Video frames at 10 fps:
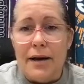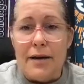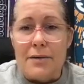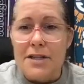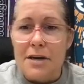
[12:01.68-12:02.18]

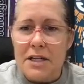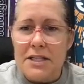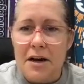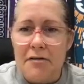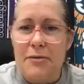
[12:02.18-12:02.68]
it's going to be
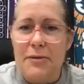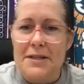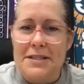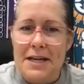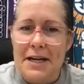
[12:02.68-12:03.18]
tough when
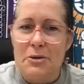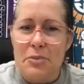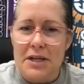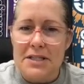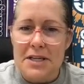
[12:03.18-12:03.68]
San Diego
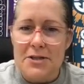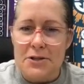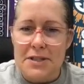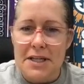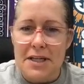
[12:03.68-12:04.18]
plays Angel
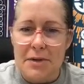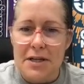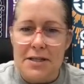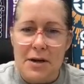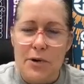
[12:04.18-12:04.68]
City,
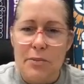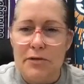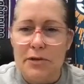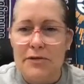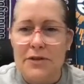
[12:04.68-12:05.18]
because I will be in